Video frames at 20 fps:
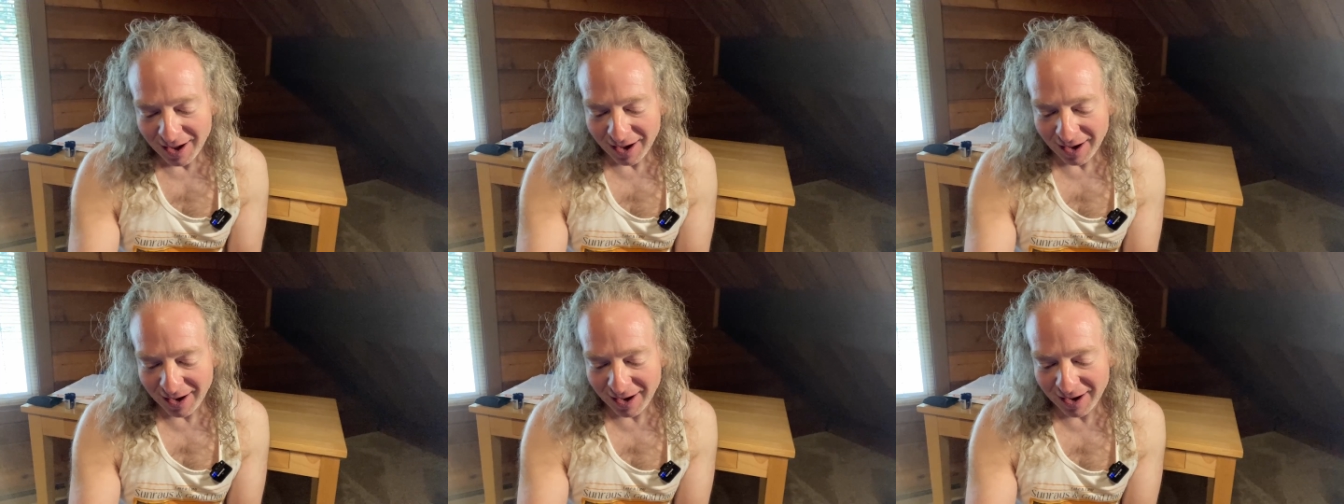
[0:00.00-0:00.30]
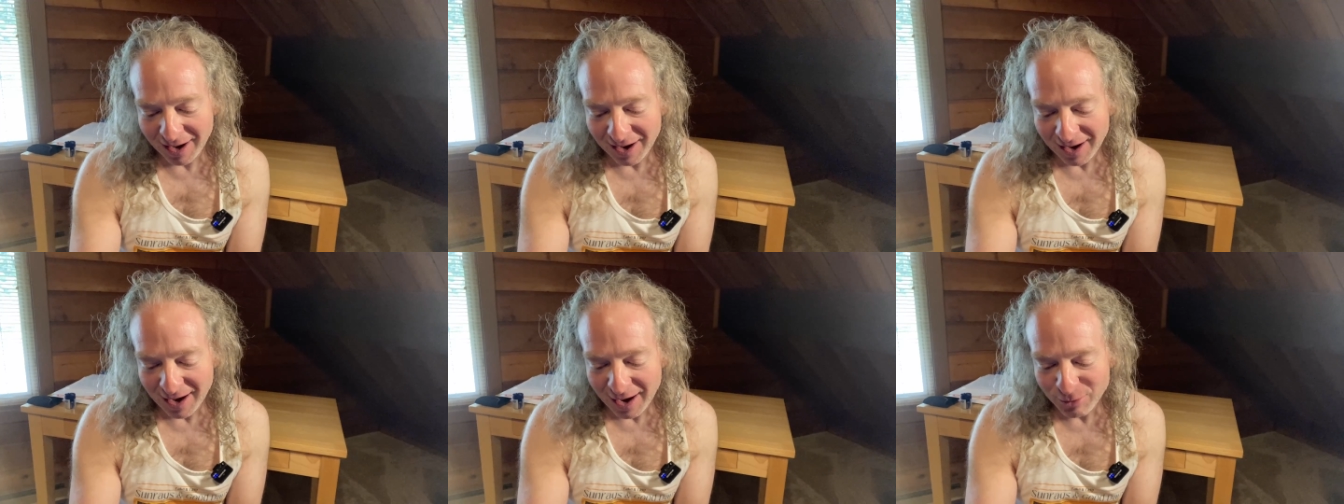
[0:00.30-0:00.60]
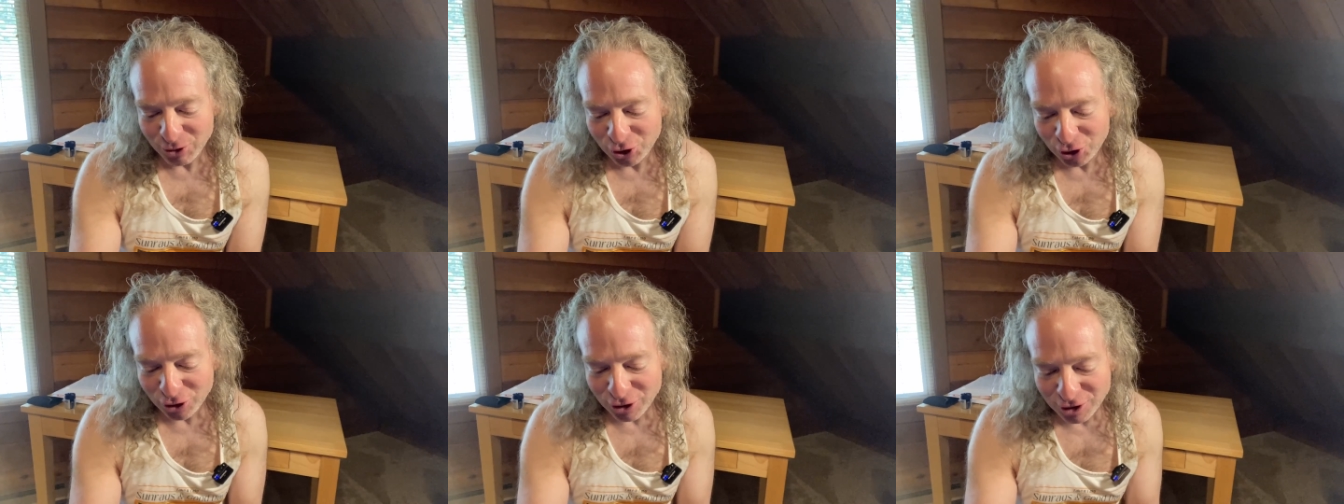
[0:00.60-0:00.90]
uh, I'm
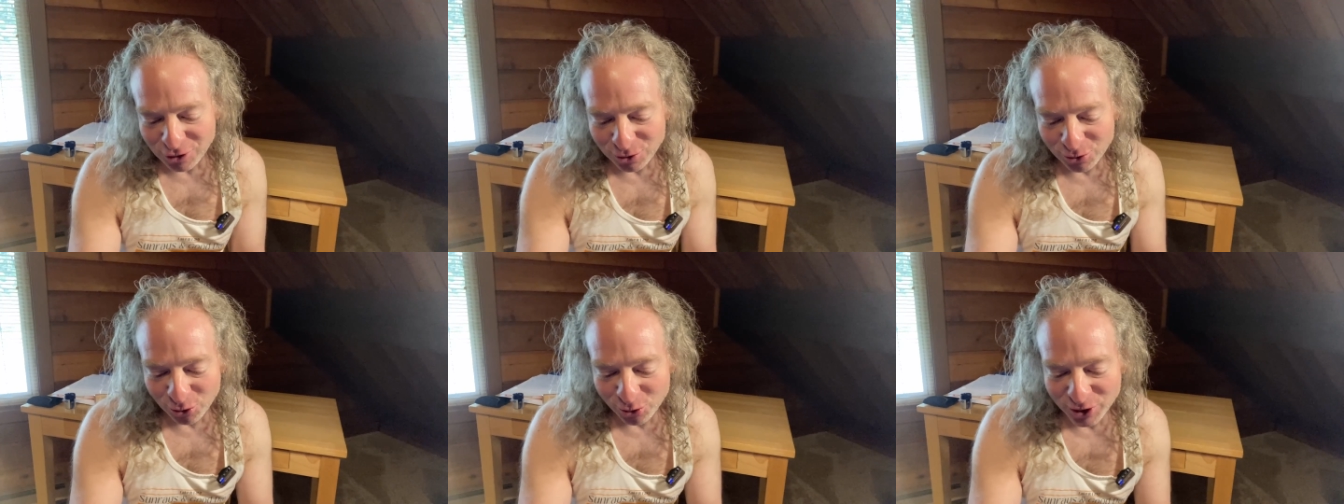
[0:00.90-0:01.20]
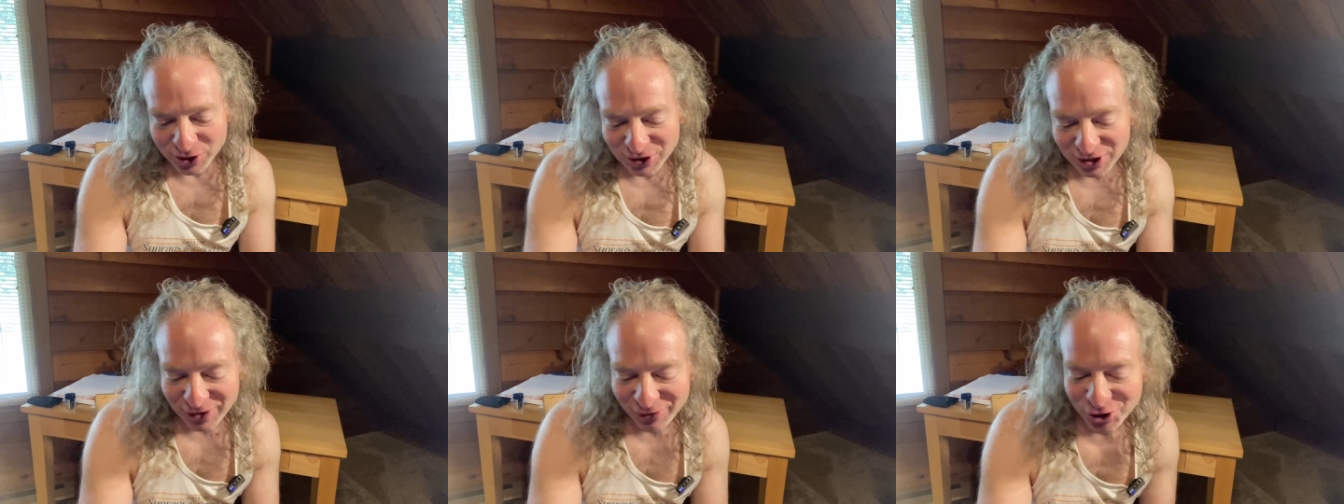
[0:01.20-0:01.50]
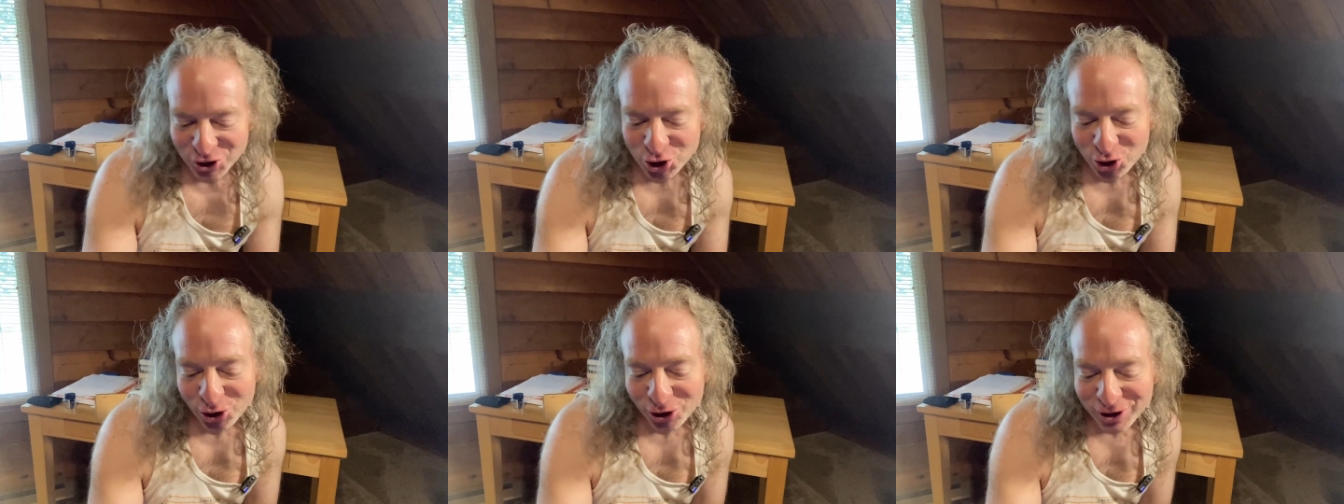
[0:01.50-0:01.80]
sure you receive a
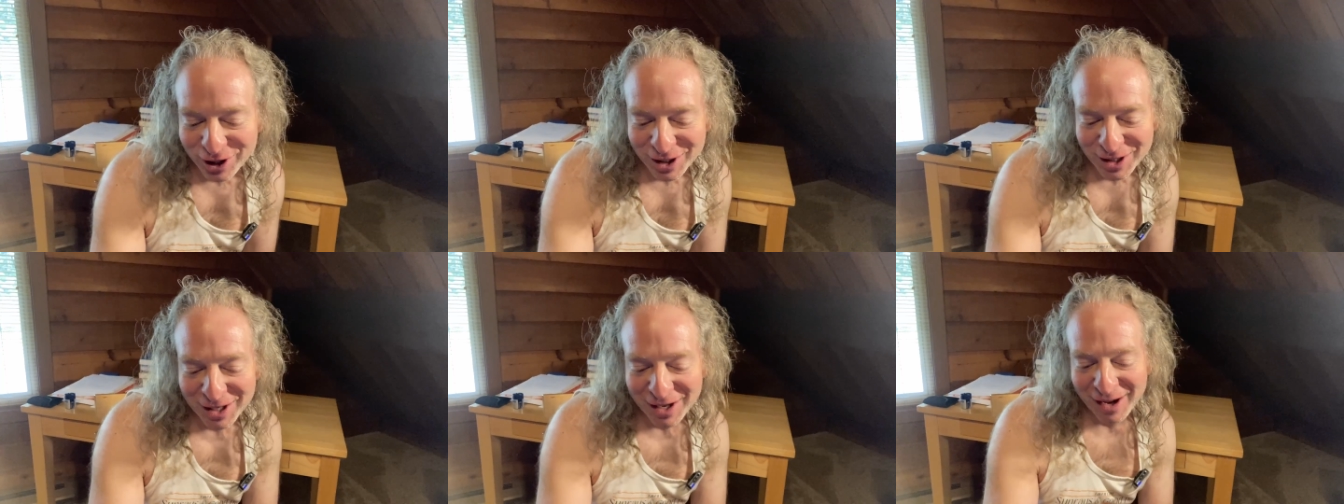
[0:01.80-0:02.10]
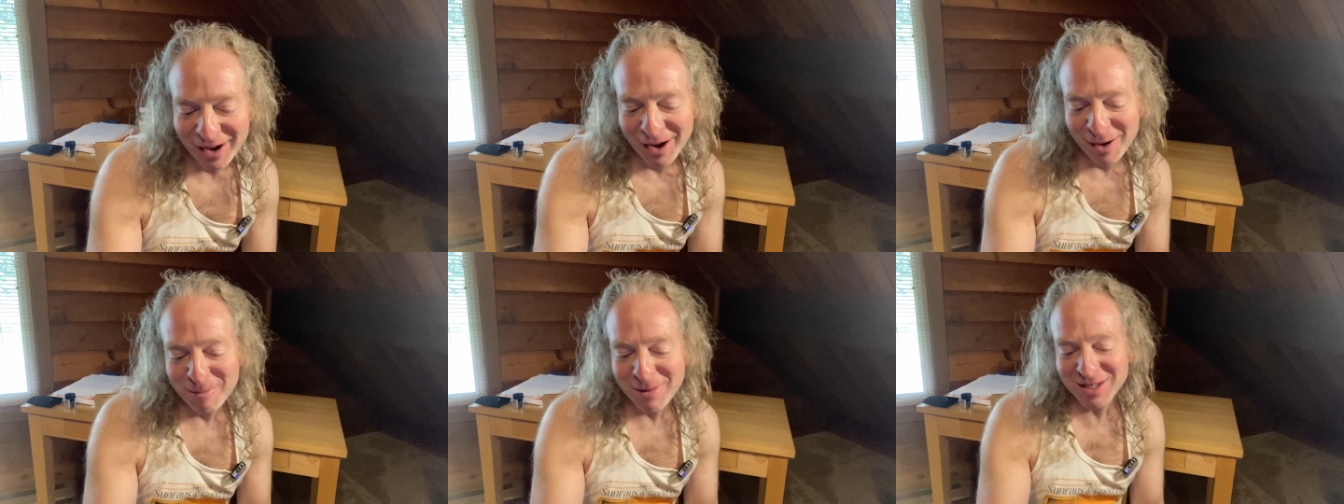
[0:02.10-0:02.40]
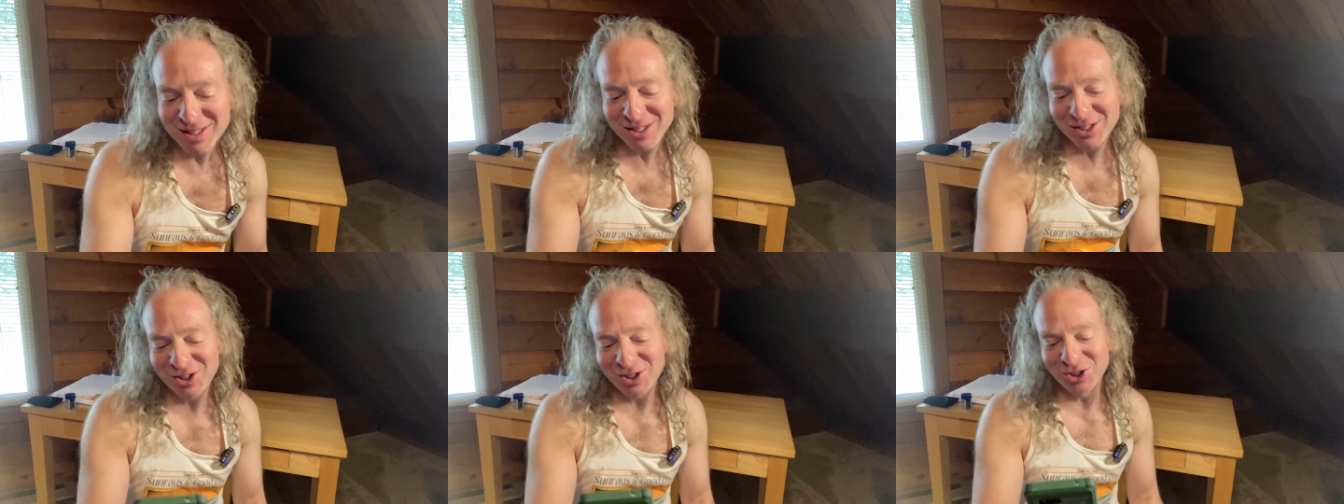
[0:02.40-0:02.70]
trillion uh,
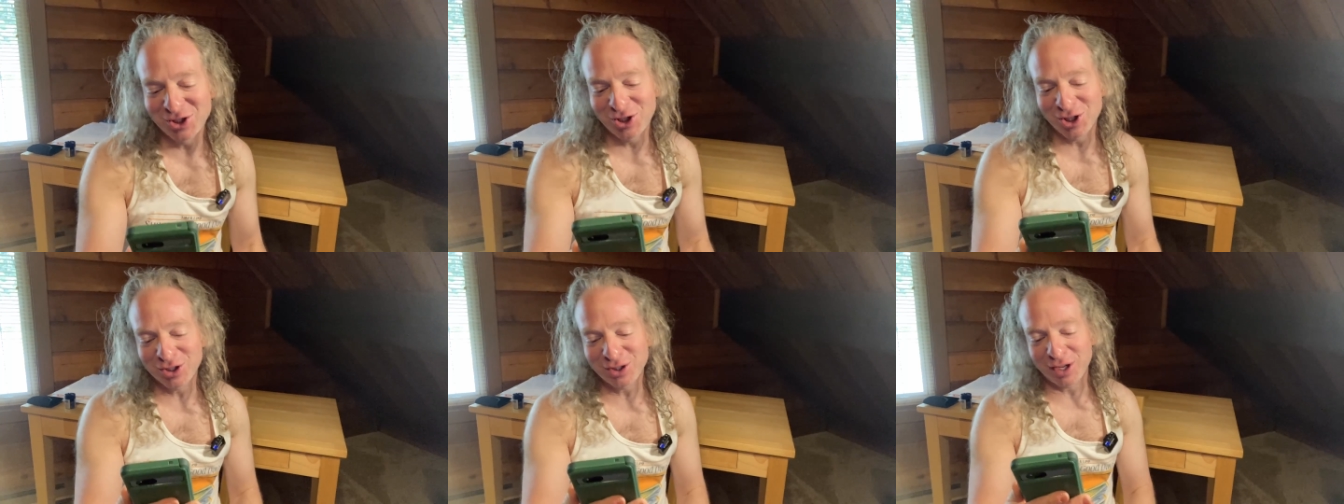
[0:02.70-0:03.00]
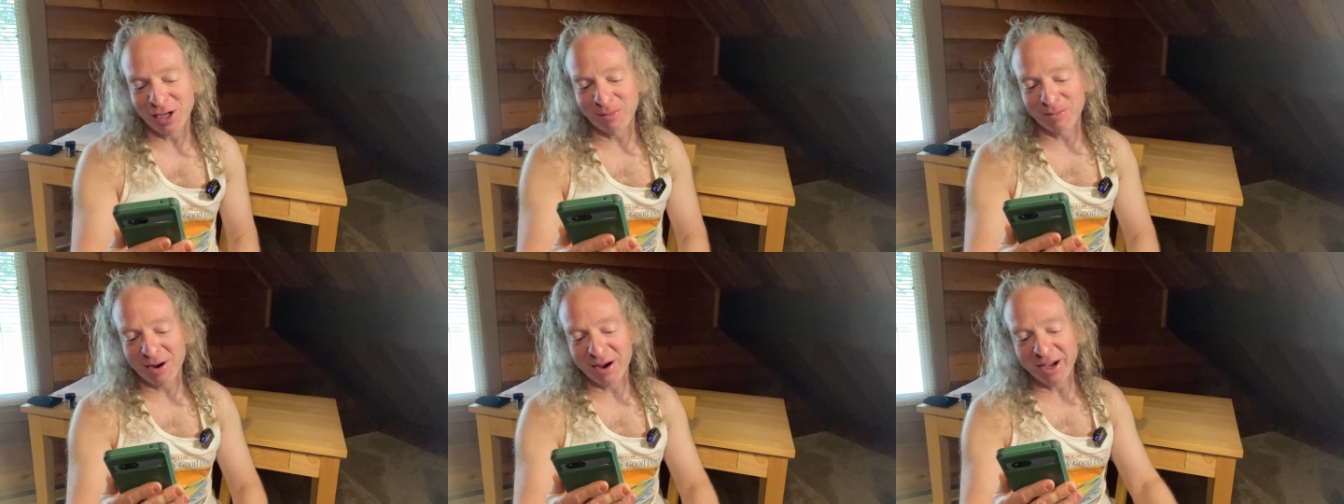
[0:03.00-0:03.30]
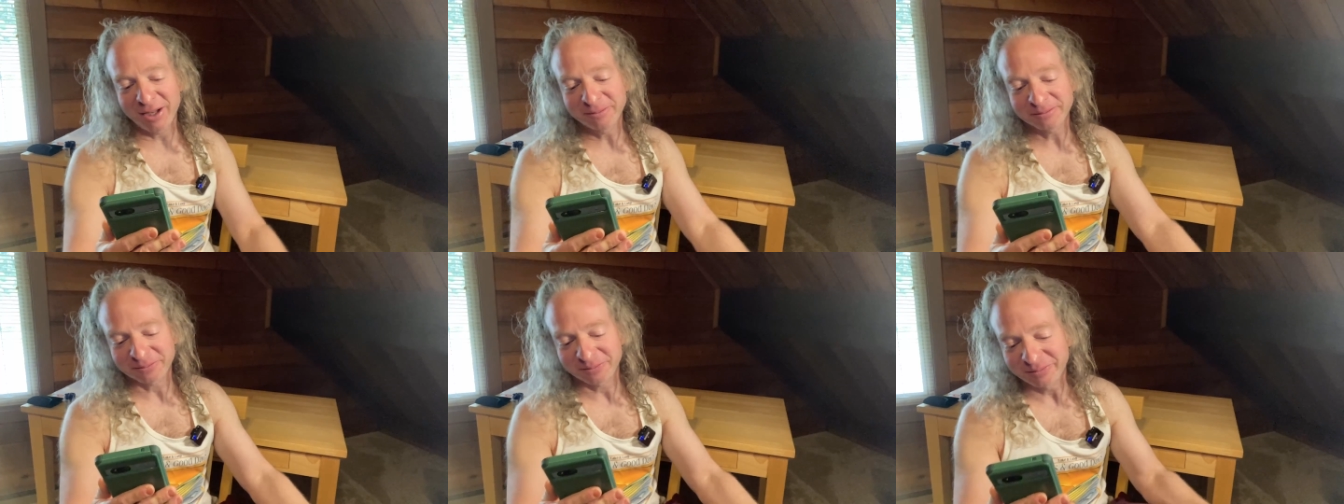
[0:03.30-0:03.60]
messages just like
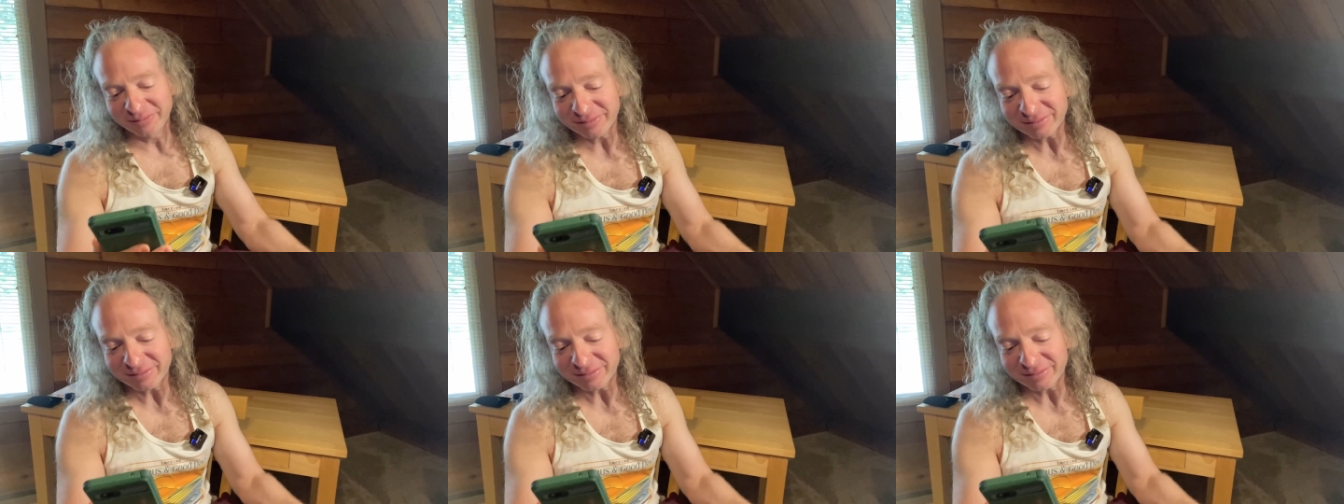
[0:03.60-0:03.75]
mine